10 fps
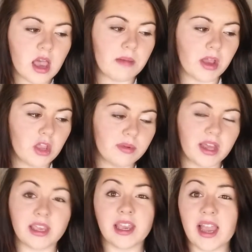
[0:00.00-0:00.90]
I hope you
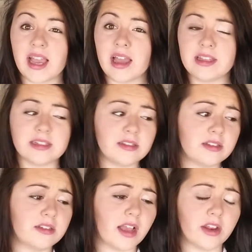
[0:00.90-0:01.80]
like it.
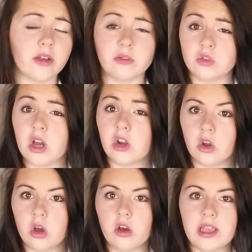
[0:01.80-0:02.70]
I know it's not a
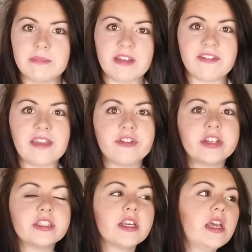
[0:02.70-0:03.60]
lot in my
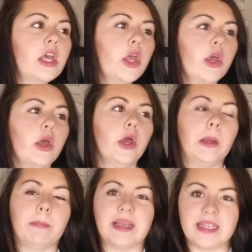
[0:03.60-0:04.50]
favourites,
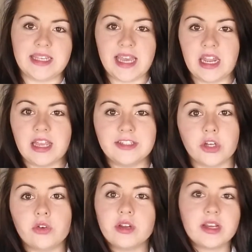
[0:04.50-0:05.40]
but as I said, I
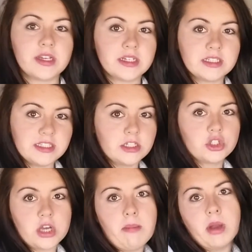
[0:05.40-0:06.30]
didn't
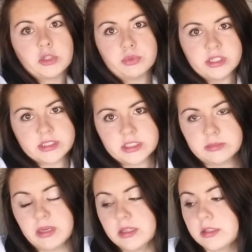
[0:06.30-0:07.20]
try much products
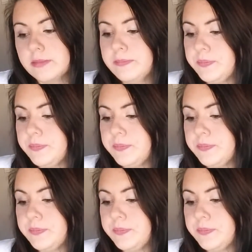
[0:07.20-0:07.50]
this month.